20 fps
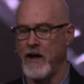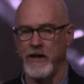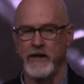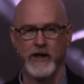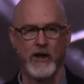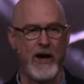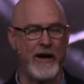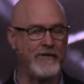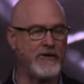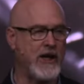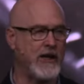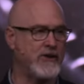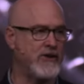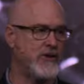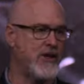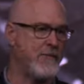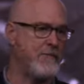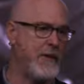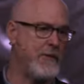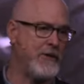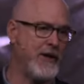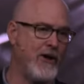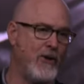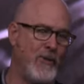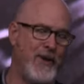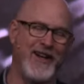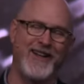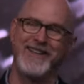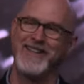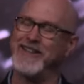You know, I've talked to some people that go,
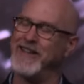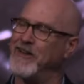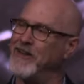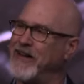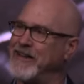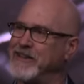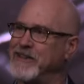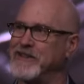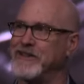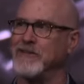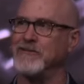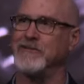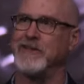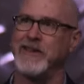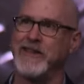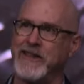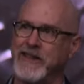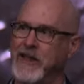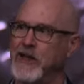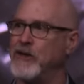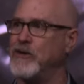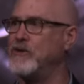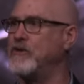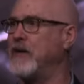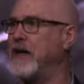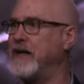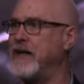well, you know, I just don't really know.